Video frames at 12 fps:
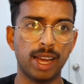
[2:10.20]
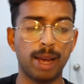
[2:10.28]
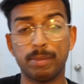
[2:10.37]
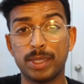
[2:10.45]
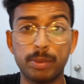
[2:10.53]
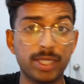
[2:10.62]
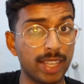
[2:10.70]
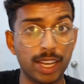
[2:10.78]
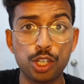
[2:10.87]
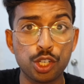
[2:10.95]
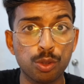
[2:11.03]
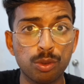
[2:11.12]

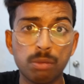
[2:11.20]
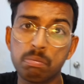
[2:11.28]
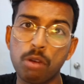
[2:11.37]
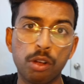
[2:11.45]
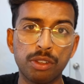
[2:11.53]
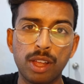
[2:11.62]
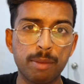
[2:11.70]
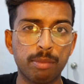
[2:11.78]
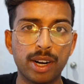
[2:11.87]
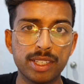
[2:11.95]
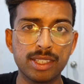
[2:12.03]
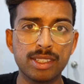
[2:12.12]
substantial online
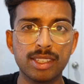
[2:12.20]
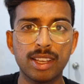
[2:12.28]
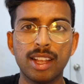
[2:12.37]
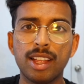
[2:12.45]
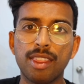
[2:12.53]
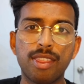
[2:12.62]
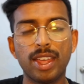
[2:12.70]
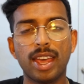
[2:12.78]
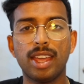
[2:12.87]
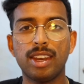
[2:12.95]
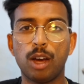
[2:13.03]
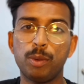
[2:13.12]
presence,
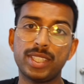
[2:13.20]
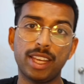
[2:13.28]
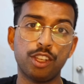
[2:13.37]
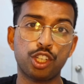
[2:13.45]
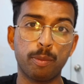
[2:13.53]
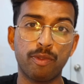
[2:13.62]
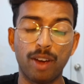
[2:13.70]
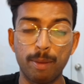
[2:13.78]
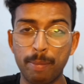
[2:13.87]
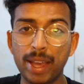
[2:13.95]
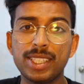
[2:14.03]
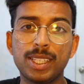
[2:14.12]
then I would say the Shopify
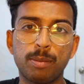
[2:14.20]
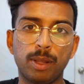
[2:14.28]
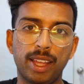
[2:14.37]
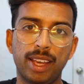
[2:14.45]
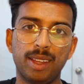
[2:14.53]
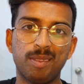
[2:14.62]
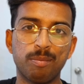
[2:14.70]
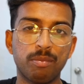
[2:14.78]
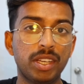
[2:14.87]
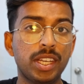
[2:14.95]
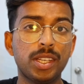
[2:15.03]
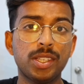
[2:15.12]
Basic plan
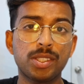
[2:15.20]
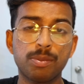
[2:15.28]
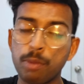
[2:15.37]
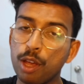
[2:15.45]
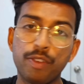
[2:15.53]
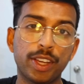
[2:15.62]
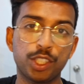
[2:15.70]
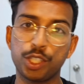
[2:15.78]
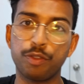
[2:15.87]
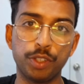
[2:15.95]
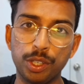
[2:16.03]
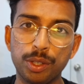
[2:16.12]
is perfect just
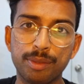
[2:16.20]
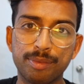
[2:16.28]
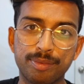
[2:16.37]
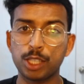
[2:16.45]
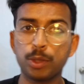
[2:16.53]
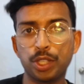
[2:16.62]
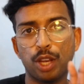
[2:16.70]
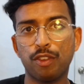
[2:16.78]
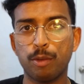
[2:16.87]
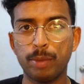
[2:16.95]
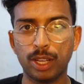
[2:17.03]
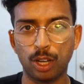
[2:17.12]
for you. Now switching
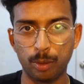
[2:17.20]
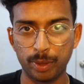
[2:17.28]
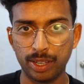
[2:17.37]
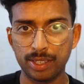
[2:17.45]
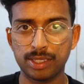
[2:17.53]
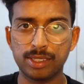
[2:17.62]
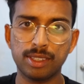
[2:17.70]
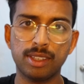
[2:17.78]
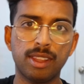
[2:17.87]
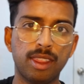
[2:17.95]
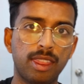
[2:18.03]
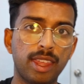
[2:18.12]
over to BigCommerce,
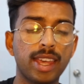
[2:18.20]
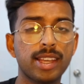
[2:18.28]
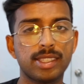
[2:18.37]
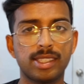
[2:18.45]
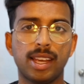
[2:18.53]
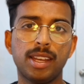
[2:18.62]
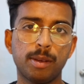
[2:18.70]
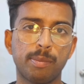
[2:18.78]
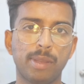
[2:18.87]
their standard